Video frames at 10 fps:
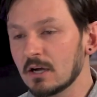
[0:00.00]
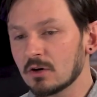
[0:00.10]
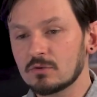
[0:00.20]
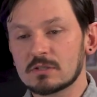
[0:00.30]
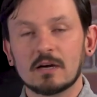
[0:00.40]

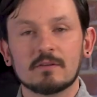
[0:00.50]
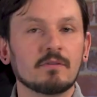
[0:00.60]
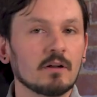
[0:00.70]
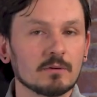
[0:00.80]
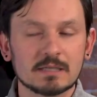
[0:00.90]
who's not
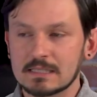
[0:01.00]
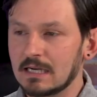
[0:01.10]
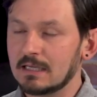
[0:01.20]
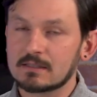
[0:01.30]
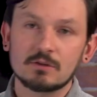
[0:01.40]
following
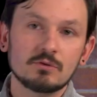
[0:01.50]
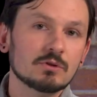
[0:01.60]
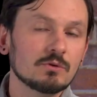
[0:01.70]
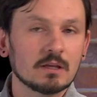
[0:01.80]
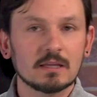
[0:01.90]
science, and who's
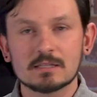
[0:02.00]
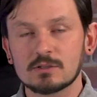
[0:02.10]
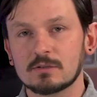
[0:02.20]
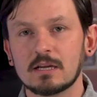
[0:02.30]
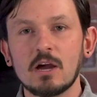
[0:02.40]
doing this and
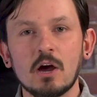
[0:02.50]
who's.